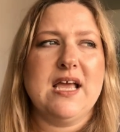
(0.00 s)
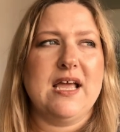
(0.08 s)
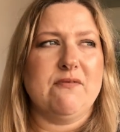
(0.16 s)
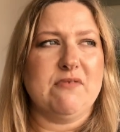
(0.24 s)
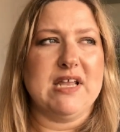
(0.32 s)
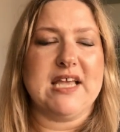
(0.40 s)

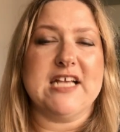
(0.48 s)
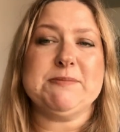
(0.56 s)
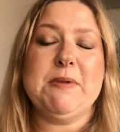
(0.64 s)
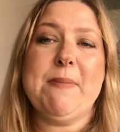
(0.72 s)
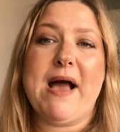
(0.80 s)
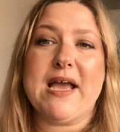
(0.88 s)
it really
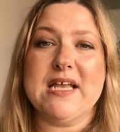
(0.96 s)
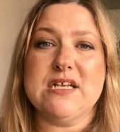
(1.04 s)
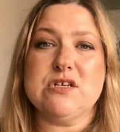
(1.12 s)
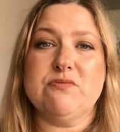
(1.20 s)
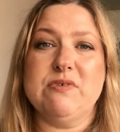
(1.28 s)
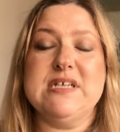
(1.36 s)
gets me back
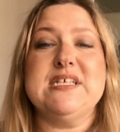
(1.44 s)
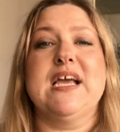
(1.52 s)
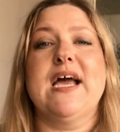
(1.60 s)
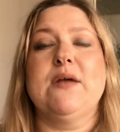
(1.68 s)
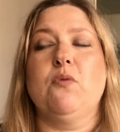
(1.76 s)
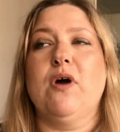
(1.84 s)
into
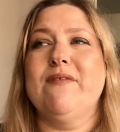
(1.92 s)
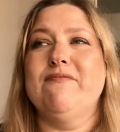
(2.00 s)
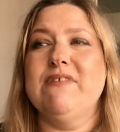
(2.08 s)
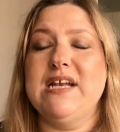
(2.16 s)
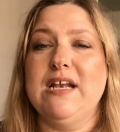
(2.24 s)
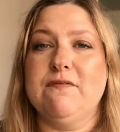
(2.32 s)
reading, and what I
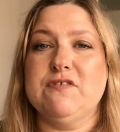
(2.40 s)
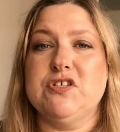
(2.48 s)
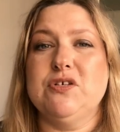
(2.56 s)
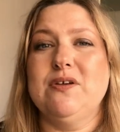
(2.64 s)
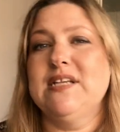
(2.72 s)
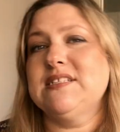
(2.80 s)
really love to
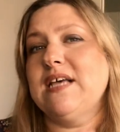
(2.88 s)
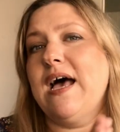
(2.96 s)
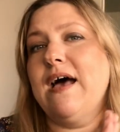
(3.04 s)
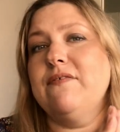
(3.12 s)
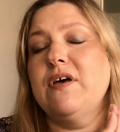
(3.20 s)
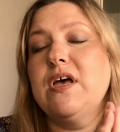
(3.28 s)
do is
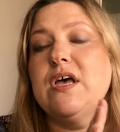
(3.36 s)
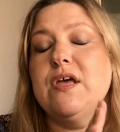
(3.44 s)
have